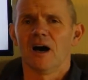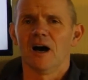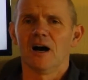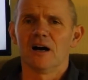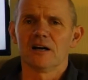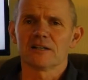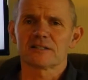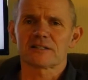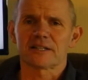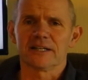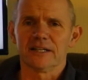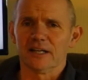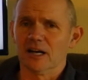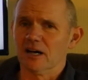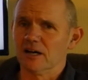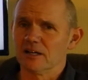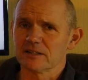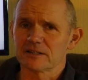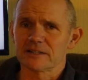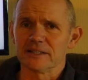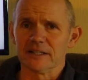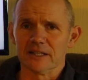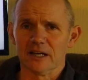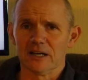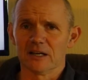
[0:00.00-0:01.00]
asking.
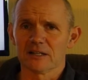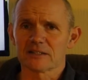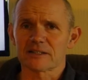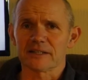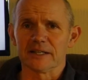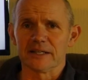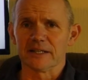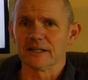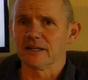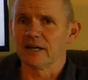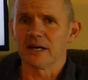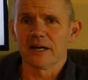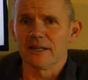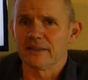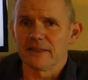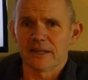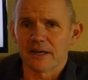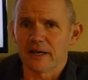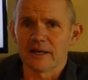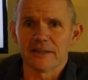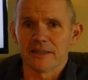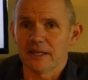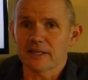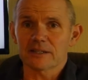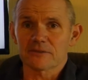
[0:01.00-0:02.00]

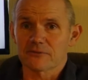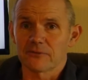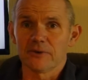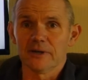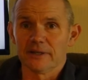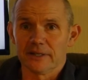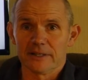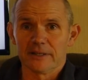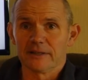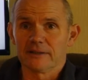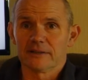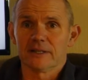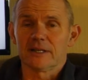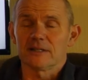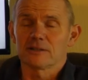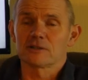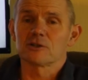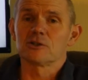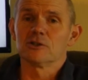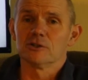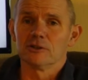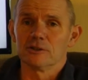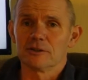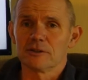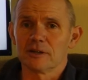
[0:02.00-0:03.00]
And that's fine. That's
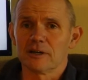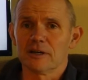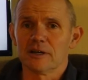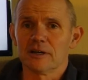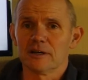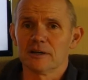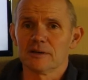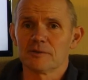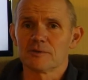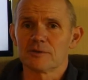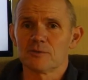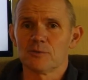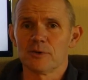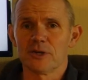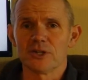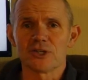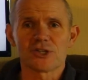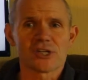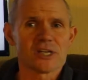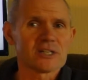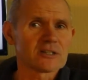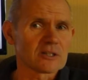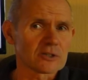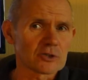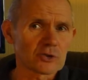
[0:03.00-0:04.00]
good. When
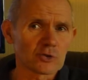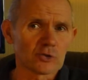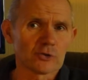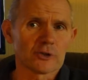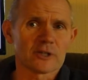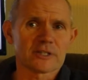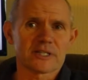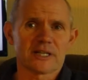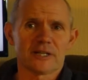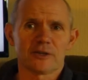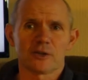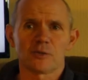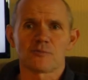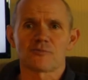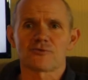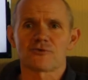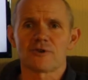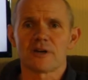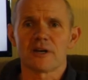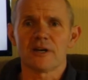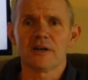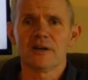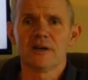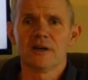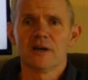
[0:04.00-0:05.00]
Jesus taught us how to
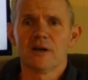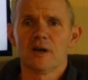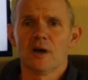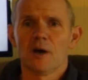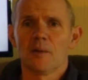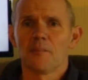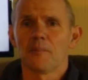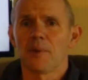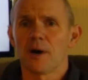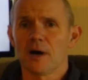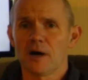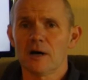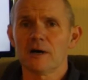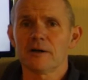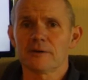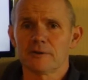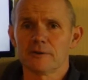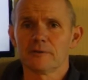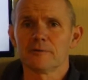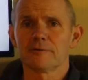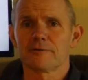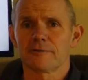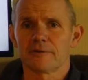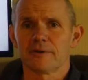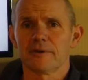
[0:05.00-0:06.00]
pray, part
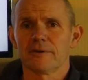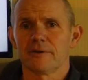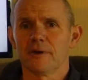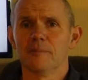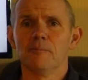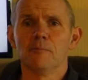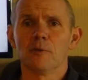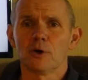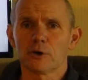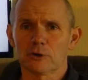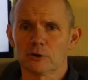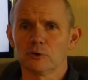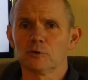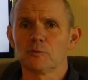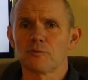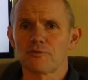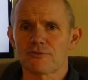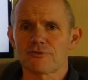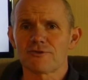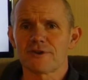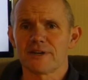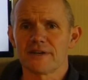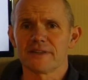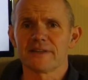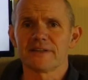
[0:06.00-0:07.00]
of the model
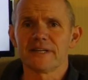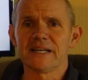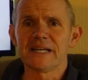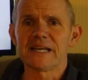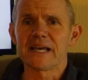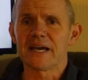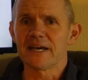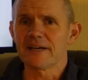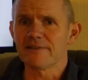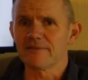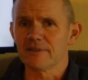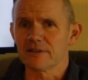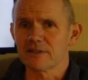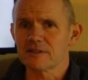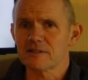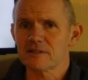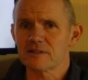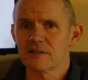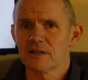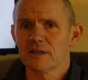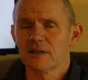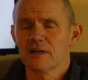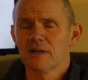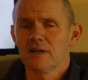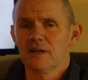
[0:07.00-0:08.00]
prayer that he gave
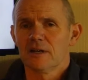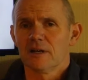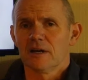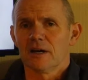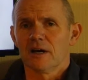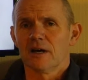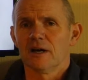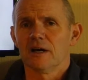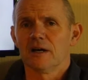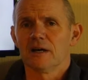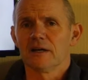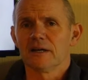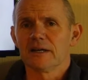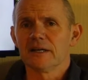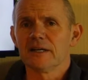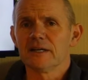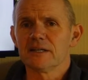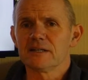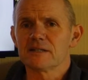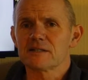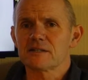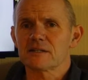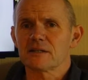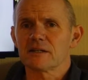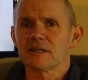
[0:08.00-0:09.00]
us
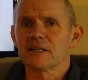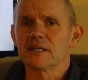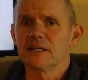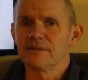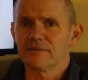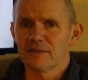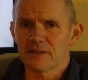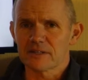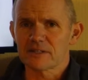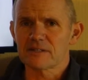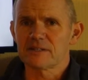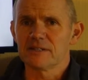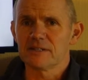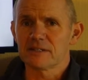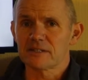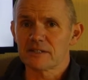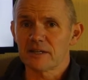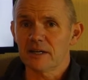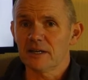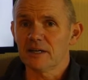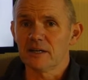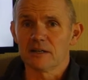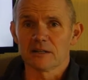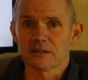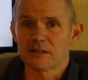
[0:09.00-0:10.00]
is give us this
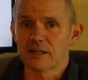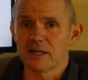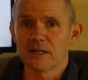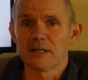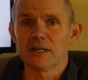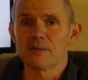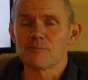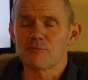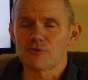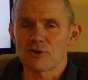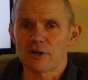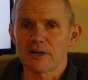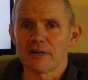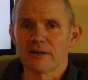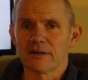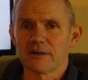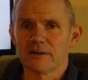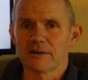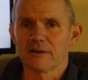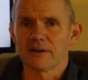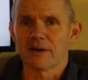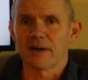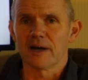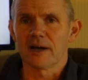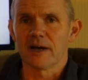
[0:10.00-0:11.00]
day our daily bread.
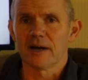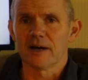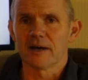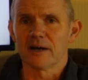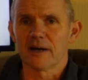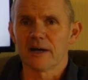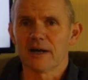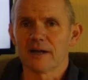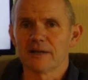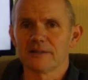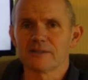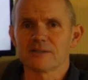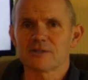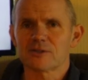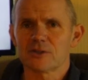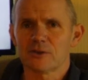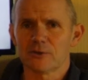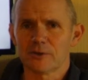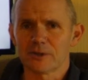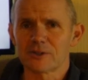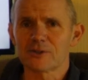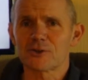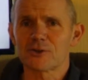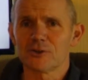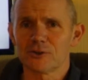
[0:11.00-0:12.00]
And so
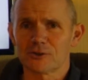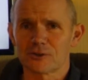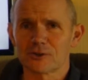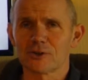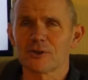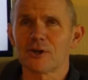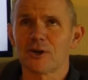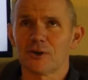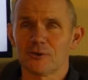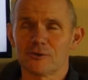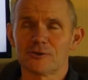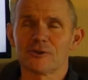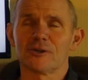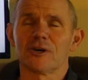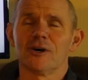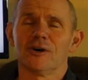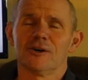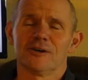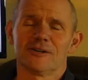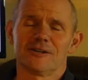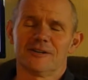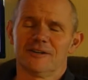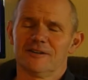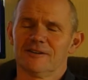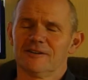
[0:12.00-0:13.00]
it's good to go to
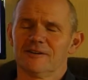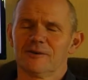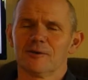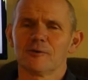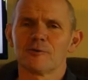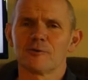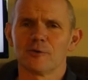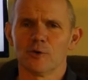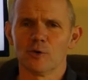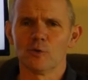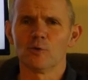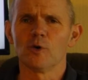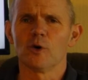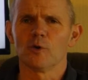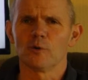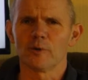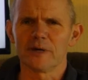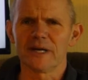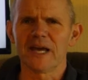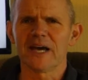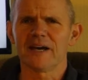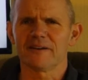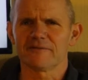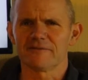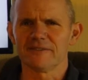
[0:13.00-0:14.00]
God for what
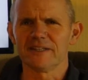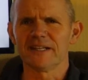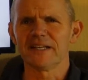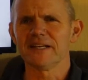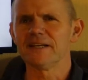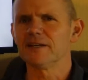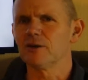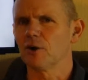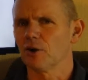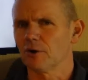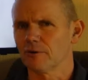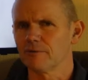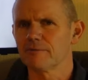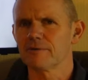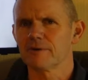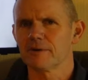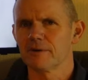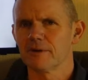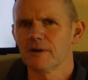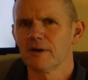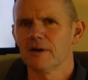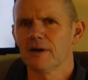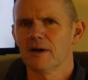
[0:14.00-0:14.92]
we have need of.